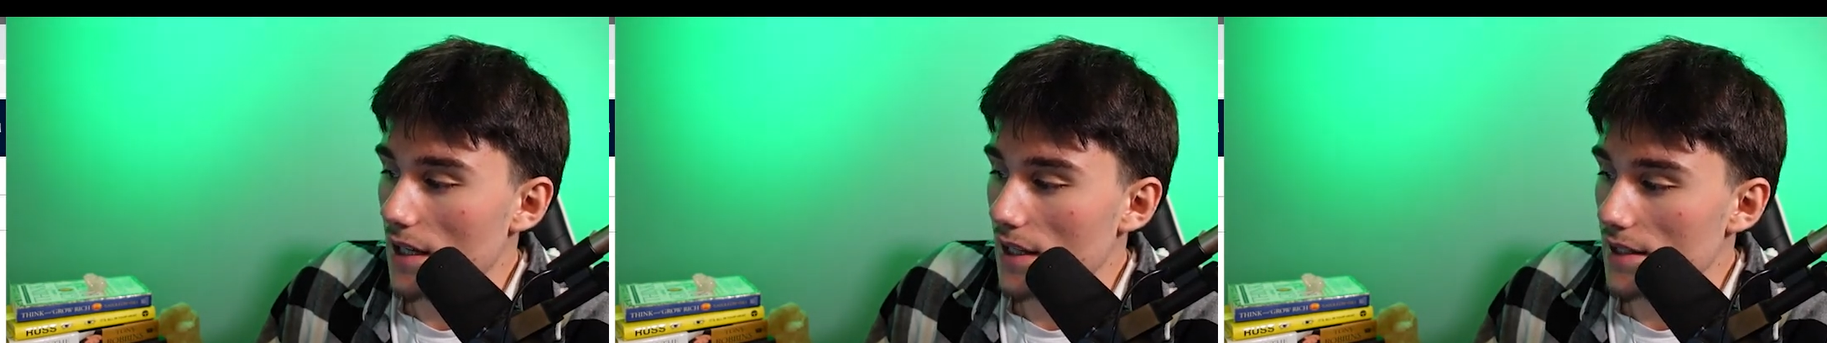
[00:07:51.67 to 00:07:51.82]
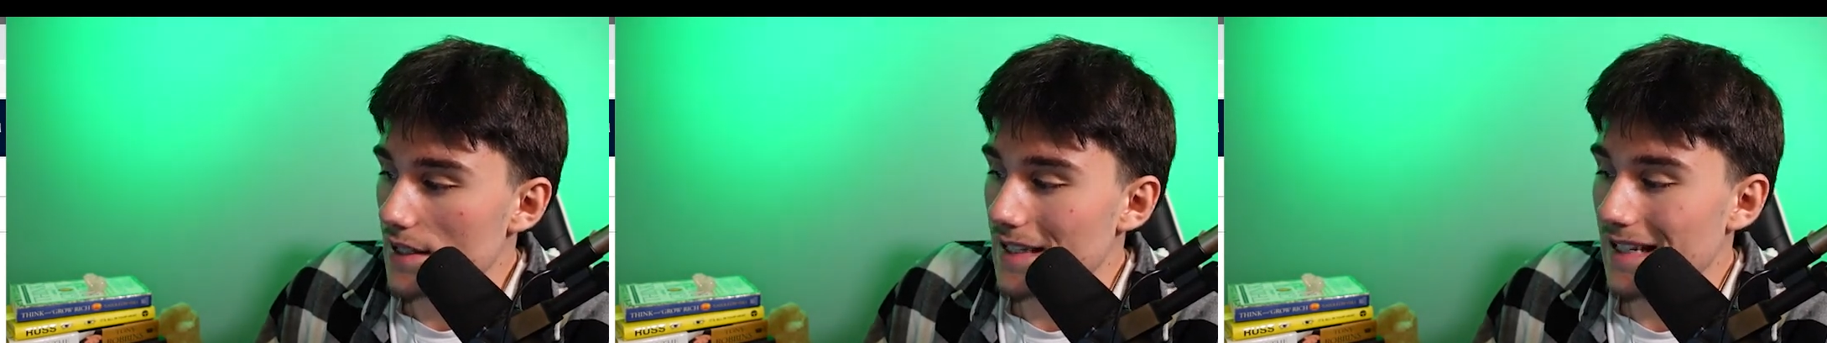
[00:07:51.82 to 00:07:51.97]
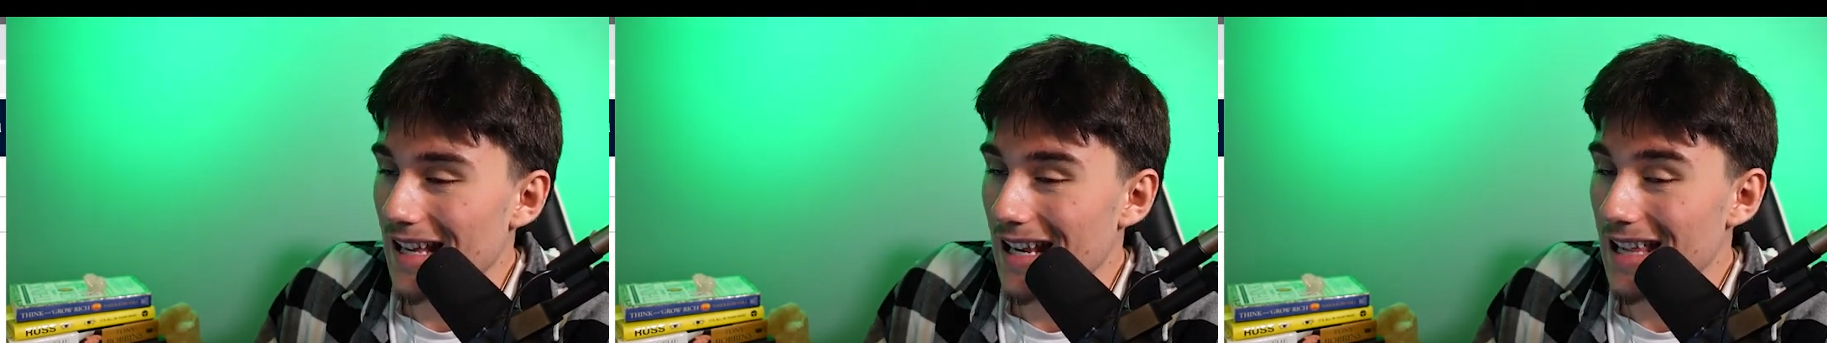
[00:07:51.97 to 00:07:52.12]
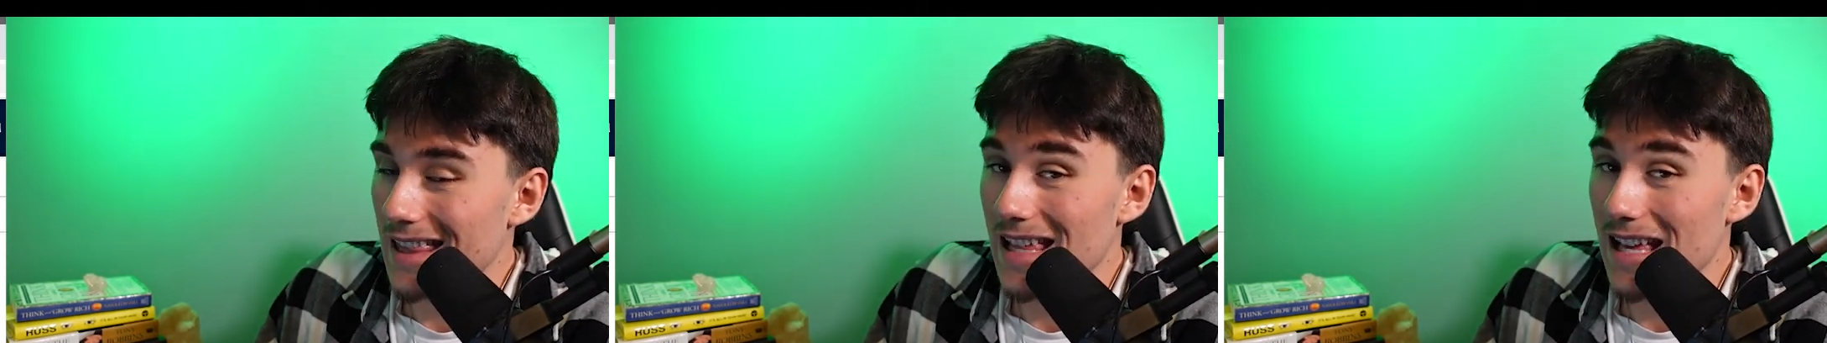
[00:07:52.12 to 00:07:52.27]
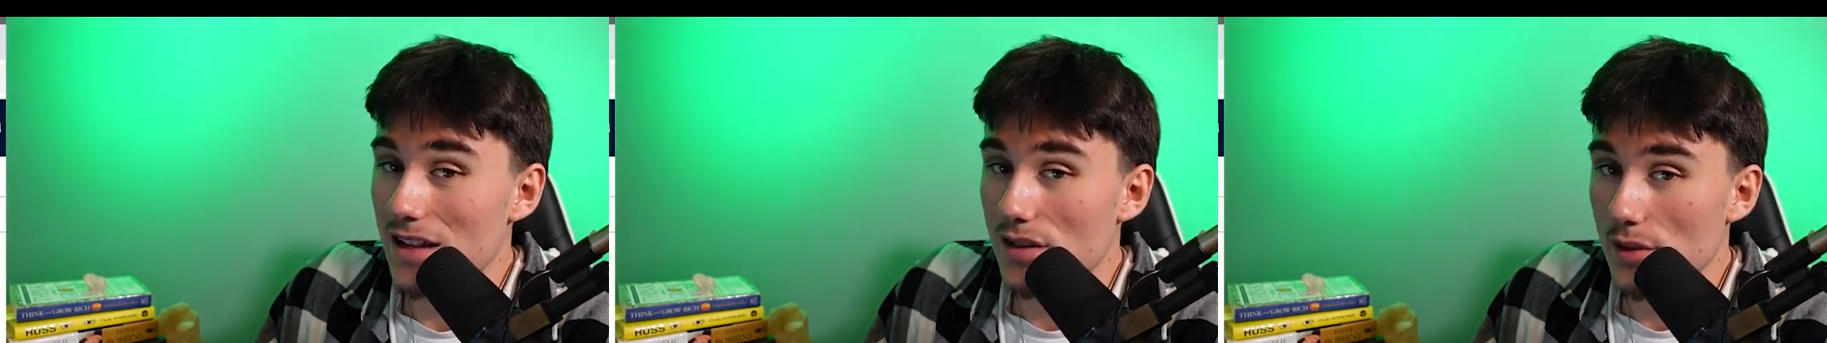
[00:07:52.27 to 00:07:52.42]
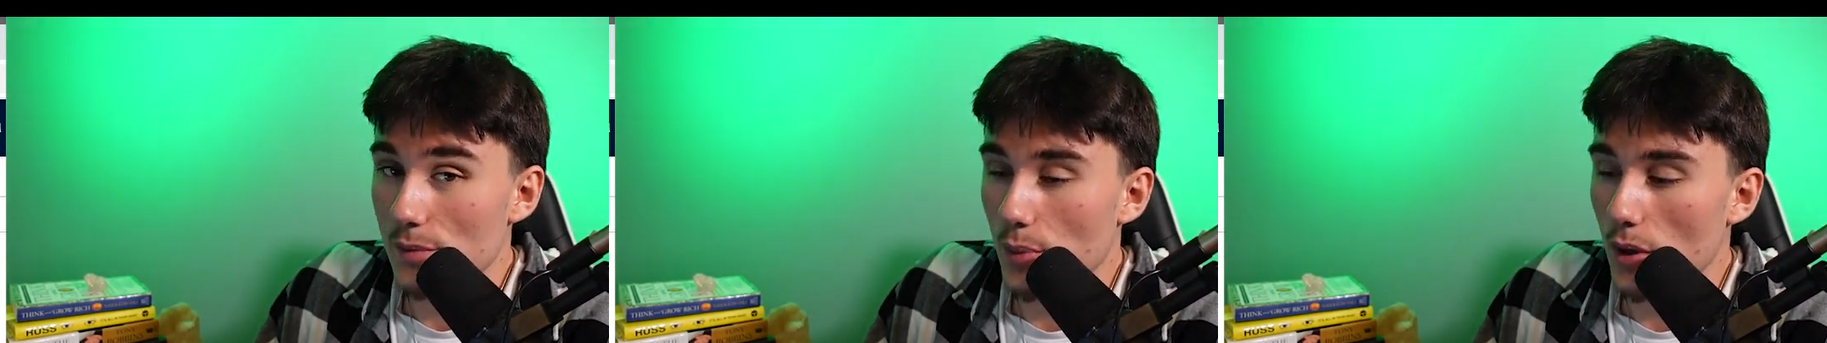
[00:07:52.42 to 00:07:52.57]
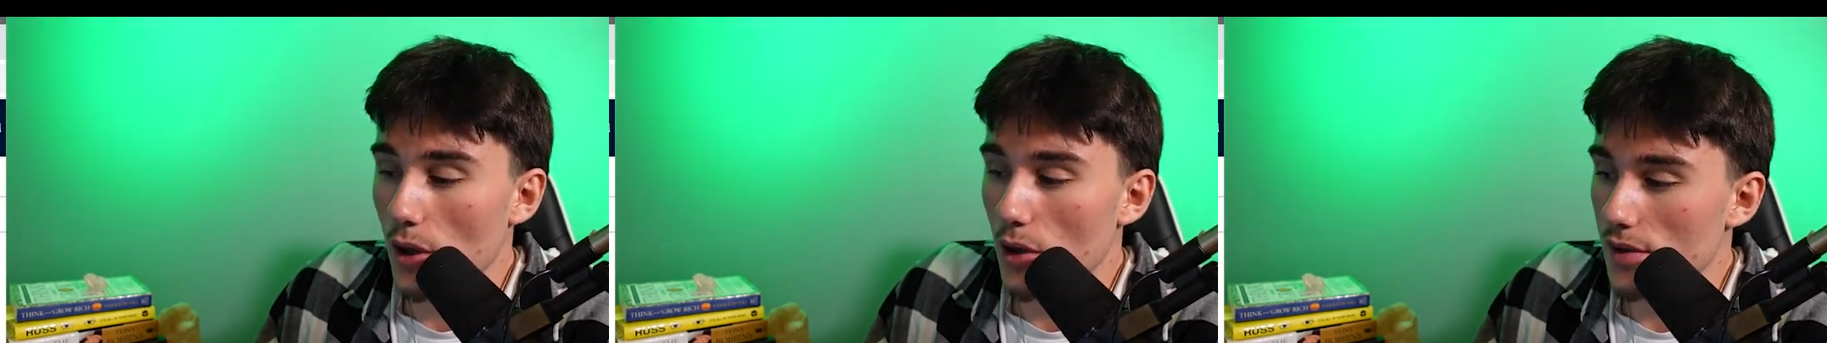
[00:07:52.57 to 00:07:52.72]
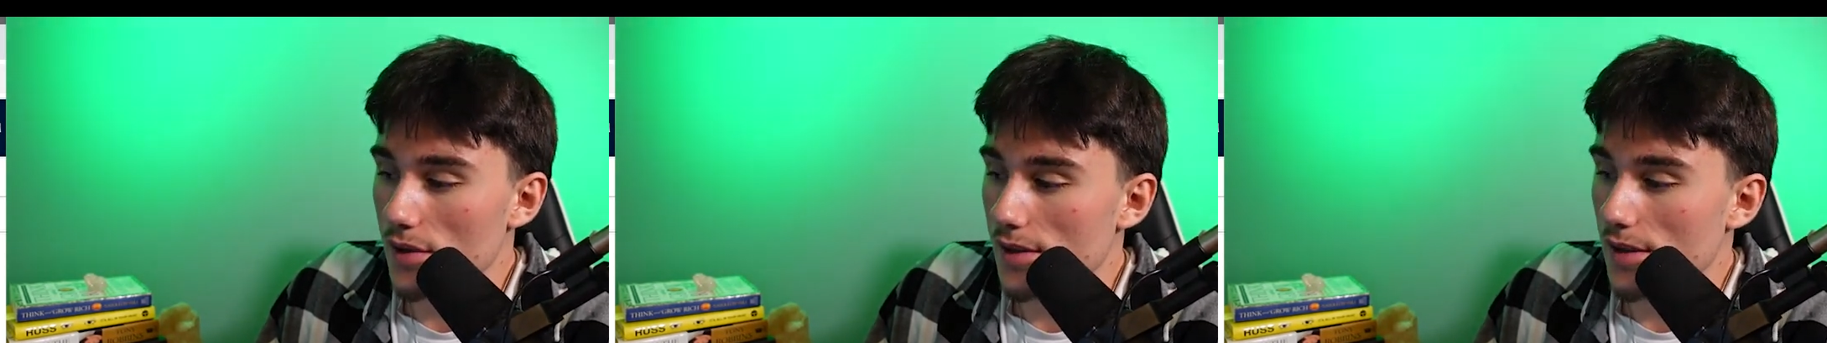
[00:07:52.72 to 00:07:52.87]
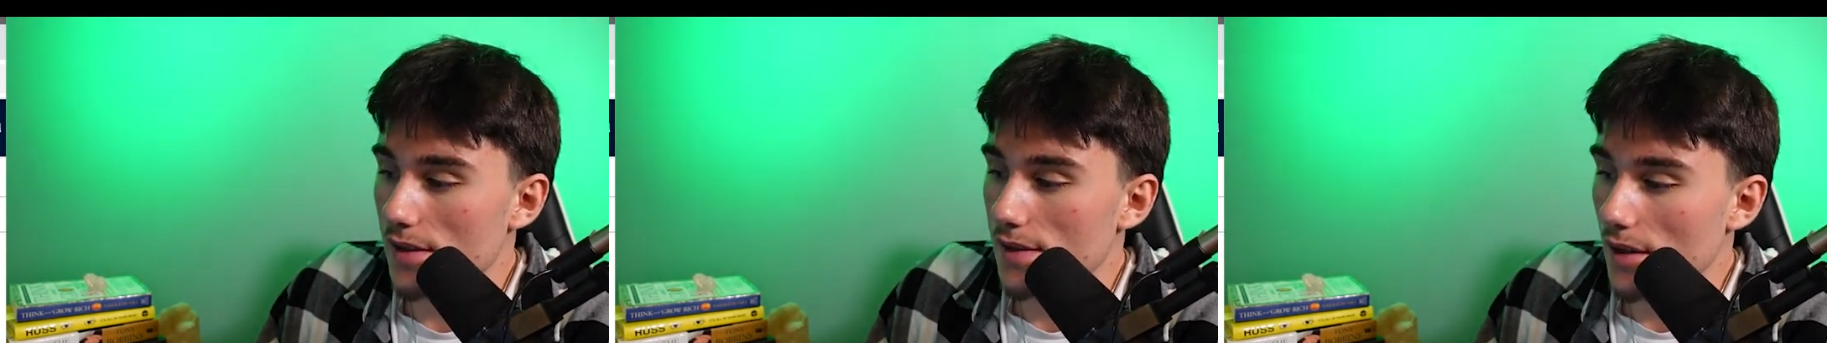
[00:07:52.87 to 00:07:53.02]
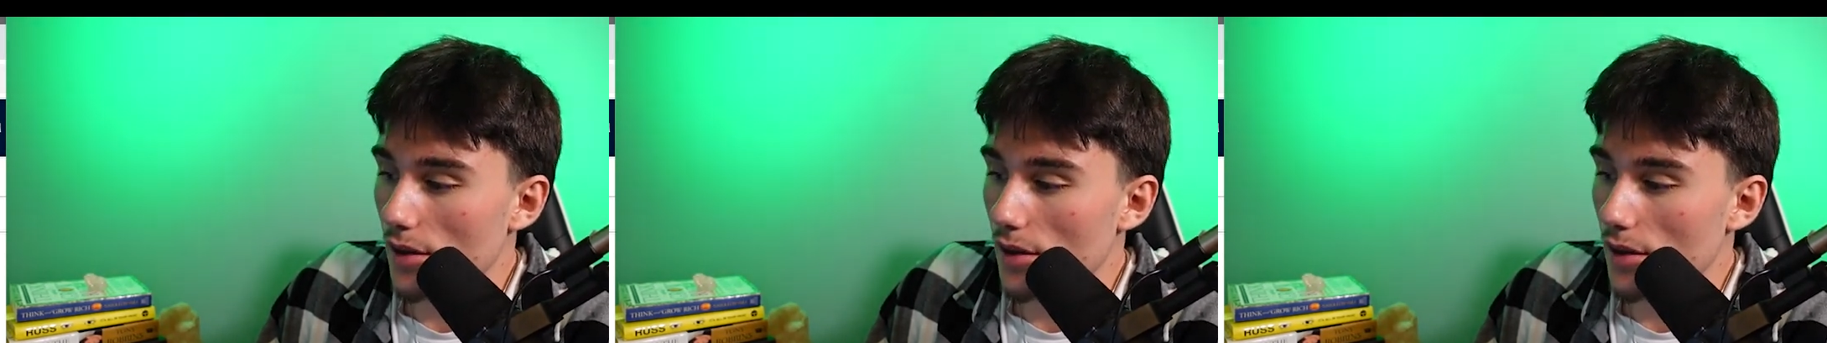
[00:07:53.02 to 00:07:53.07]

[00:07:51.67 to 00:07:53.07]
So you got 1,000 posts.